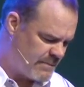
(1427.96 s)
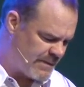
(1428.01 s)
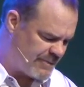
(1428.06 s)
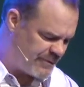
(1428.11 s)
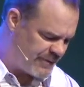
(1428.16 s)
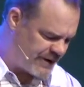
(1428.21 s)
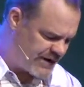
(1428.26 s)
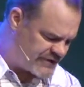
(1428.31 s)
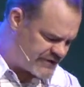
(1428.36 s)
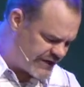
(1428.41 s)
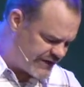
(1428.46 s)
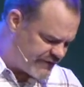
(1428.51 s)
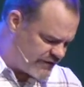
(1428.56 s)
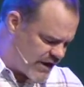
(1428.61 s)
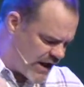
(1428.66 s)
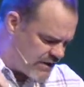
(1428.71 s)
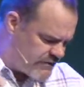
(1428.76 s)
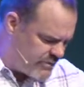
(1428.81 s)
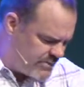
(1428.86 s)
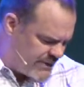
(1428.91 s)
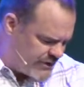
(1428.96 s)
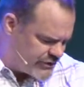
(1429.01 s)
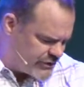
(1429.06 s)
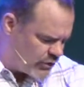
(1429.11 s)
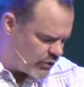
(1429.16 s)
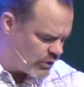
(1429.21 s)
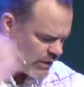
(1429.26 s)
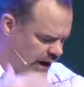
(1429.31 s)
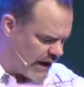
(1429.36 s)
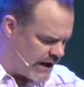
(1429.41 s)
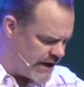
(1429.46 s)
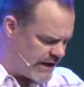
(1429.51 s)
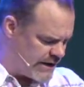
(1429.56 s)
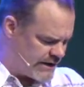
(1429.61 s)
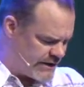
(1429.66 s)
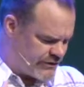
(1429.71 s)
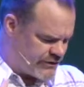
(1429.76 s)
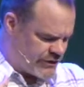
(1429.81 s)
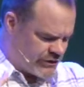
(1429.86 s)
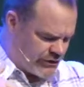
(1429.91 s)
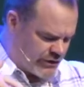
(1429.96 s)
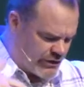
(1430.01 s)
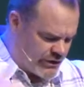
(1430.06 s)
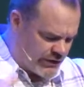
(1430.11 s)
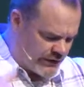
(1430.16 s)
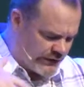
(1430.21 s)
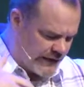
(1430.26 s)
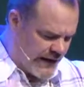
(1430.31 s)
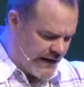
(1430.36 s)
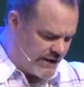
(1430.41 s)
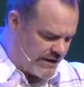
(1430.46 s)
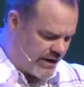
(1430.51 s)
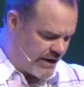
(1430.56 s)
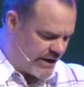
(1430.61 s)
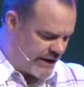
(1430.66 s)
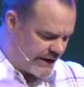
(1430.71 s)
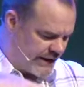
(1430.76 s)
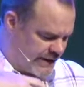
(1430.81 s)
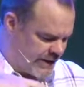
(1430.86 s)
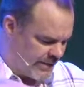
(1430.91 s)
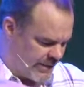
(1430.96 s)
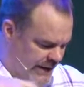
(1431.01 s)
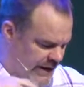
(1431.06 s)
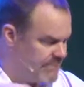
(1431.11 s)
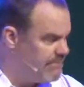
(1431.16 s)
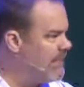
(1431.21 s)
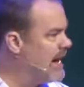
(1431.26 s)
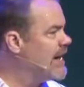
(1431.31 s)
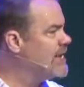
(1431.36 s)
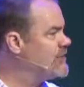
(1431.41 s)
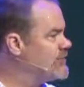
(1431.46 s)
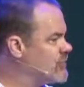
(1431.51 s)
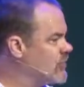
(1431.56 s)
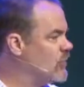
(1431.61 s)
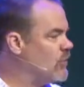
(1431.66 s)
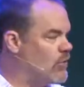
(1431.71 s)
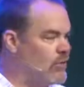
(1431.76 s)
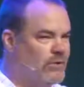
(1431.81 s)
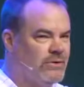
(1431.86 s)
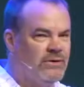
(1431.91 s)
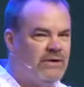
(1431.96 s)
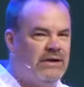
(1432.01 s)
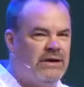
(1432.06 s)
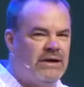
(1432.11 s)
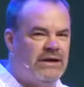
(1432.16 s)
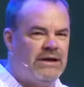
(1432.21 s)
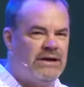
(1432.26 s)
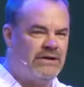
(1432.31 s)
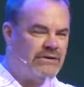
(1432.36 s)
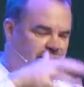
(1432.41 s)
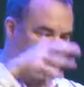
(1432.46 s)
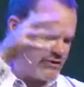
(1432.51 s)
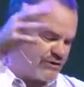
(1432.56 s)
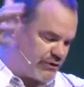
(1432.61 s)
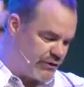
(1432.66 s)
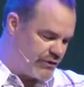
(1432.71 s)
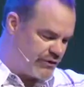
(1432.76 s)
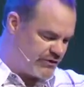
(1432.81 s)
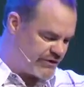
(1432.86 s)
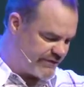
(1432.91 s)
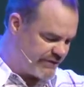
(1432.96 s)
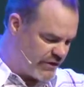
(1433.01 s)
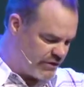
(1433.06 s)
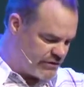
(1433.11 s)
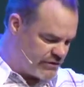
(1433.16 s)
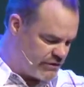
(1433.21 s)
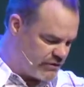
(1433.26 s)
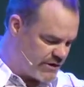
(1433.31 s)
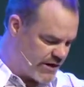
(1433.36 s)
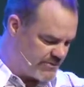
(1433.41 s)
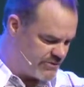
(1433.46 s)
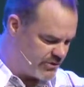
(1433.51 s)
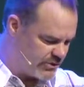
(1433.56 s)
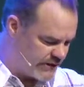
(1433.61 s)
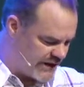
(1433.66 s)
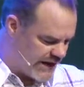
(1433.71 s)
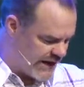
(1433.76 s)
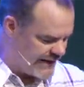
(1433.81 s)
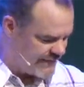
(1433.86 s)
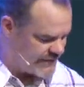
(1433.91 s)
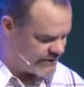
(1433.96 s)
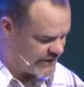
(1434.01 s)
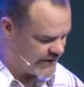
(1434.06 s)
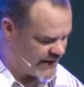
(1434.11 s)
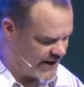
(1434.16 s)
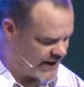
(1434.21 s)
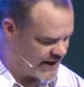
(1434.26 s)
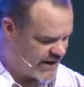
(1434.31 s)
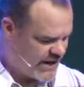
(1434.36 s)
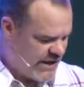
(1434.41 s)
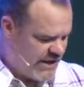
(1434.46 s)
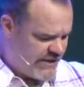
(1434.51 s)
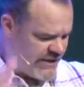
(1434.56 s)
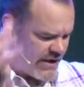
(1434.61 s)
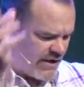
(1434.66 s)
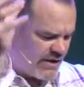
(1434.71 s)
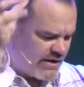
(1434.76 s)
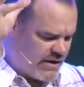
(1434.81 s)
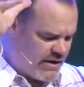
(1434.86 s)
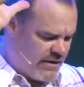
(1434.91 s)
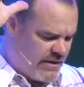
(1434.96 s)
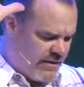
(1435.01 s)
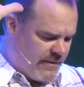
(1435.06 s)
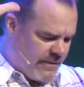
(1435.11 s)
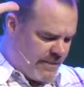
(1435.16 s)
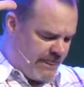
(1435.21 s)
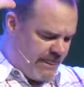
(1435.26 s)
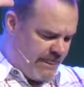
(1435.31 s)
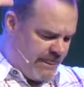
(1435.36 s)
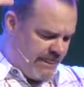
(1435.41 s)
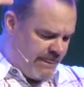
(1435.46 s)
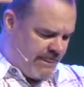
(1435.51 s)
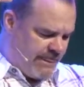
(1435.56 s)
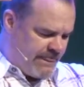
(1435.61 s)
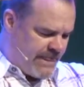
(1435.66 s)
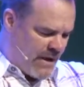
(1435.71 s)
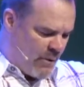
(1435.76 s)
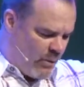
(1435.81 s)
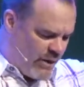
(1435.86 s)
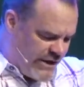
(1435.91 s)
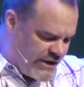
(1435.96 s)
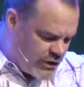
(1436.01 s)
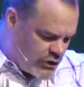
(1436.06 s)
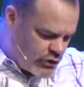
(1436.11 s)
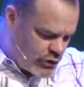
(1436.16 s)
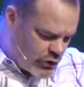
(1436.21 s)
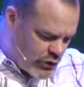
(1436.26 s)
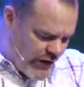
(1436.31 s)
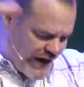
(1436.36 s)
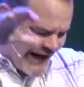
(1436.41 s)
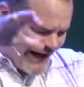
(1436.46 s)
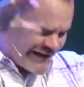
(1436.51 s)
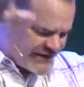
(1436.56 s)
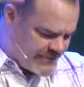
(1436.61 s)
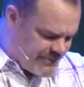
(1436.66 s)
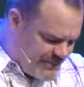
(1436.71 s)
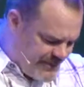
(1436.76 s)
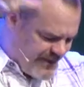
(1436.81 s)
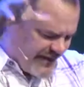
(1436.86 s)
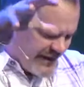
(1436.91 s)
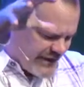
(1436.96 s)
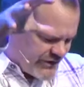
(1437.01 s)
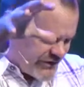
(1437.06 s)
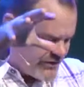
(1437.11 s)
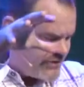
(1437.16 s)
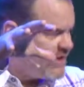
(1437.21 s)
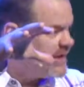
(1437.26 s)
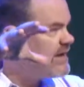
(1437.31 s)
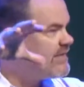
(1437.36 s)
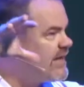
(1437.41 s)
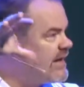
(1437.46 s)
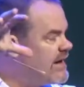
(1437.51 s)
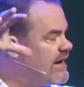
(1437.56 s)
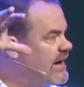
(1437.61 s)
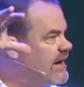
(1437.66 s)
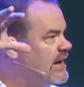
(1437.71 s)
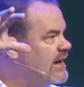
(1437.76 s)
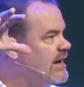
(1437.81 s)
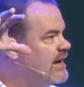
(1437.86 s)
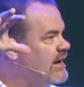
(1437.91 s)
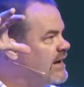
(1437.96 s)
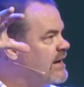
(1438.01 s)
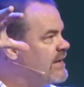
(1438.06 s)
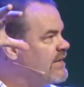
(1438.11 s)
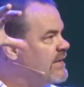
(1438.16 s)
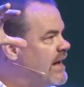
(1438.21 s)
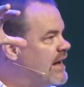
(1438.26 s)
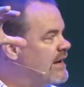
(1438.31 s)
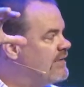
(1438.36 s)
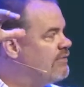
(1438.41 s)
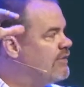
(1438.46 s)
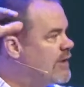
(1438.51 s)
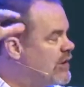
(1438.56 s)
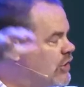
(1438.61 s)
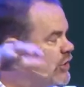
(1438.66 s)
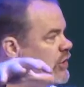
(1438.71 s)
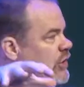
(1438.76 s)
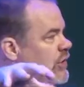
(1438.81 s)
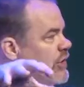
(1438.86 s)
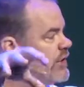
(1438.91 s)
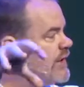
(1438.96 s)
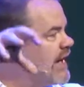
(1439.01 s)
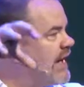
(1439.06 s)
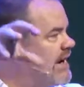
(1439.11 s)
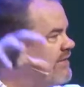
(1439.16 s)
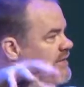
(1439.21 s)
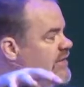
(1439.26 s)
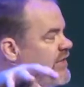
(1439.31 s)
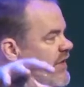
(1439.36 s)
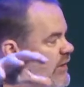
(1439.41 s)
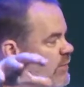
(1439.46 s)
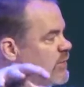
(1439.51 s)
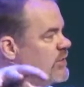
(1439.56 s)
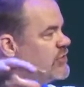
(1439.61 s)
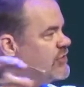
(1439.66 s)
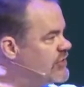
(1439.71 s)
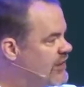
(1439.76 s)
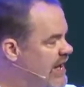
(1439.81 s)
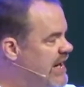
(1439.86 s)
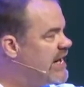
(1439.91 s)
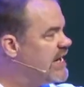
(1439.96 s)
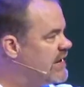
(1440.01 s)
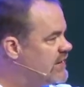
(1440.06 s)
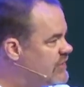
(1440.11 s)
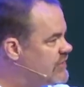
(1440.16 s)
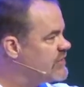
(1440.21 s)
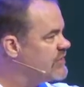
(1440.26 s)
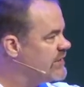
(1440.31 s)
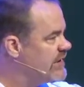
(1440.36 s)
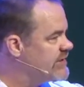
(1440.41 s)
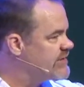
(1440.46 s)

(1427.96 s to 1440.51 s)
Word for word: My prayer is that if God would be so kind as to turn a light on in, in my soul and the souls of those who come to alive today, that, that we could grasp this, that, that if we could, everything would change.